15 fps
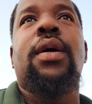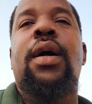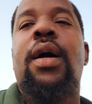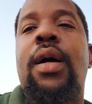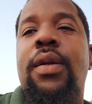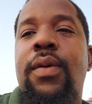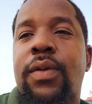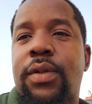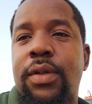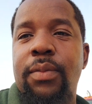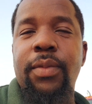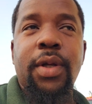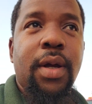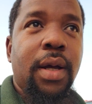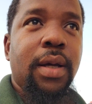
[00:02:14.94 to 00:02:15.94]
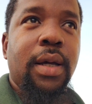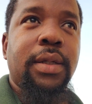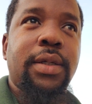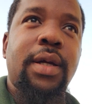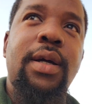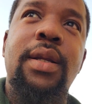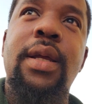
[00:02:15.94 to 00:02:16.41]
i know some of y'all got
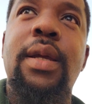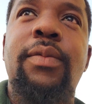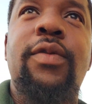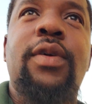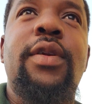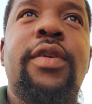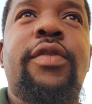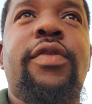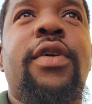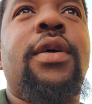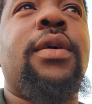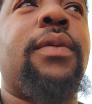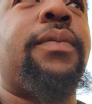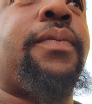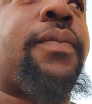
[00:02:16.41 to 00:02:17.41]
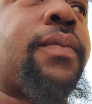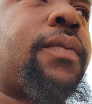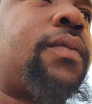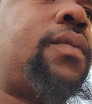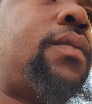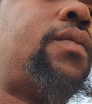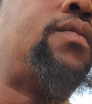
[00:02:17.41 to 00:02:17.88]
y'all names on the truck
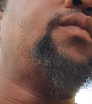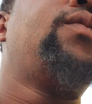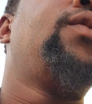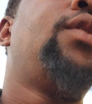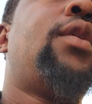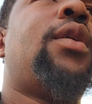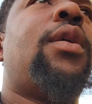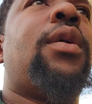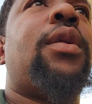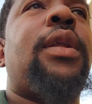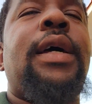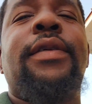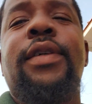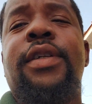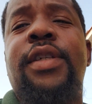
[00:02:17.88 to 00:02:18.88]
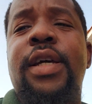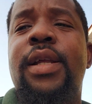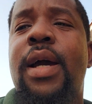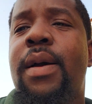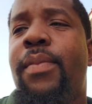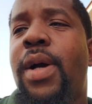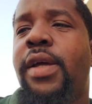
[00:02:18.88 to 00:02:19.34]
that's a
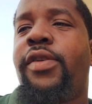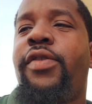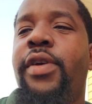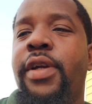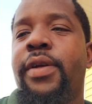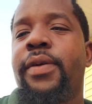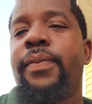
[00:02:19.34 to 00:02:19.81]
jedi mind trick